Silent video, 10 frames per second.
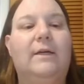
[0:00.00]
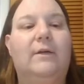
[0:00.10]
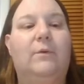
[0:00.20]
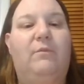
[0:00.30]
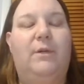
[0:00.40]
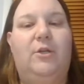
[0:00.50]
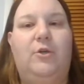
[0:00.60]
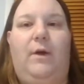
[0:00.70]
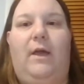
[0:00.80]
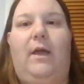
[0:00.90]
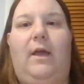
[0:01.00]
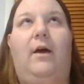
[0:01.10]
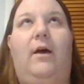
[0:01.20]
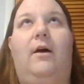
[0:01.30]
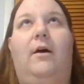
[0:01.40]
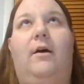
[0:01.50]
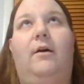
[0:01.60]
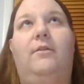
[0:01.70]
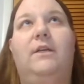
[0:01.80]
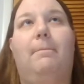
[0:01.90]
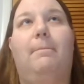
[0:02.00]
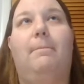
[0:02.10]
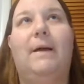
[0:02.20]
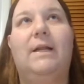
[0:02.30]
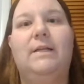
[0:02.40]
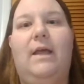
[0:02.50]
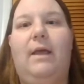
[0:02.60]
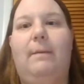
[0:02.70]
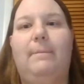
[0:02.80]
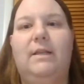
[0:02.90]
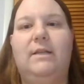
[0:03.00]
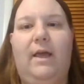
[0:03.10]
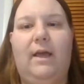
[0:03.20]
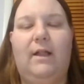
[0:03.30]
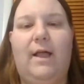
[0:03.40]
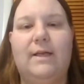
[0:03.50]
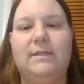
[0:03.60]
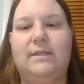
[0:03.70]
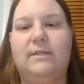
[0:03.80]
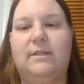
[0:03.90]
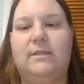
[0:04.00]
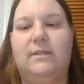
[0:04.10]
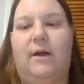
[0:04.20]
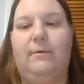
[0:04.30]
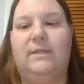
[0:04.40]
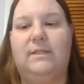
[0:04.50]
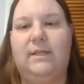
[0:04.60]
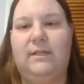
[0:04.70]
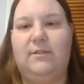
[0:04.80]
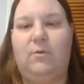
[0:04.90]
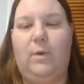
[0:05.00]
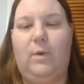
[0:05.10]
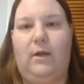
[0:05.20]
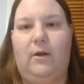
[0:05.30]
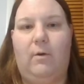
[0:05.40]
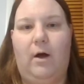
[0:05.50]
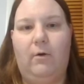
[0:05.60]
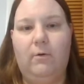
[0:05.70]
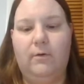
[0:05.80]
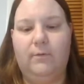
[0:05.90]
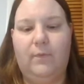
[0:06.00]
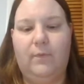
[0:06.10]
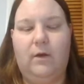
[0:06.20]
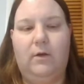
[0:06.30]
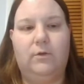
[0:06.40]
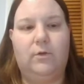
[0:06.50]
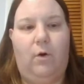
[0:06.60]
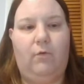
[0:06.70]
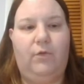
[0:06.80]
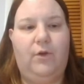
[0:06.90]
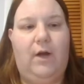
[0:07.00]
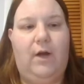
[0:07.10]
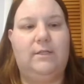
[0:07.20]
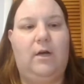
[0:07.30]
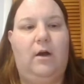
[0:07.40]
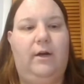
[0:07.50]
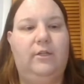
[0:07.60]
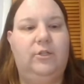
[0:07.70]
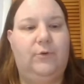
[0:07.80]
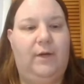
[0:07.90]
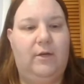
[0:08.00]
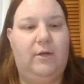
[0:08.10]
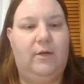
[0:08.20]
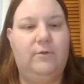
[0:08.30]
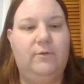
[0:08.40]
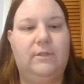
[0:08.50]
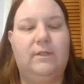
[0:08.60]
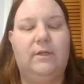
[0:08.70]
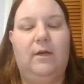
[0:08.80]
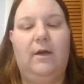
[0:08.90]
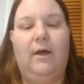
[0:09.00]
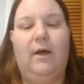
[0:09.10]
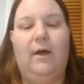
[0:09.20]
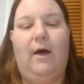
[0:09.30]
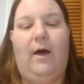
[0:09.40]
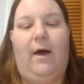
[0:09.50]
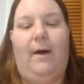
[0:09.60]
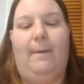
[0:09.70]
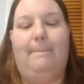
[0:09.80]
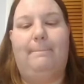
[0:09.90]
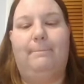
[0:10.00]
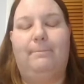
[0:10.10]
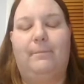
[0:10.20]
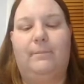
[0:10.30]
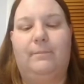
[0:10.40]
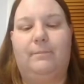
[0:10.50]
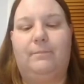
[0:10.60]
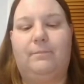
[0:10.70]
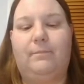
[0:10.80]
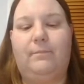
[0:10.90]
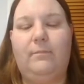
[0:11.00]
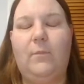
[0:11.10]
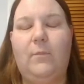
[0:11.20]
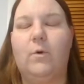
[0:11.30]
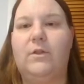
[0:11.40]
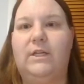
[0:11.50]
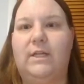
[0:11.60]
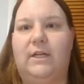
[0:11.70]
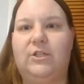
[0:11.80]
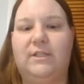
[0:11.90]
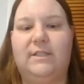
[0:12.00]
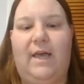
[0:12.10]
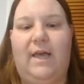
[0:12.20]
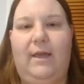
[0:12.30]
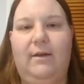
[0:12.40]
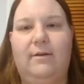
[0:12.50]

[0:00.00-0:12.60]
We've been doing these Monday midday classes. This is our 6th week in a row. So hopefully you guys are enjoying those. Or these, I should say.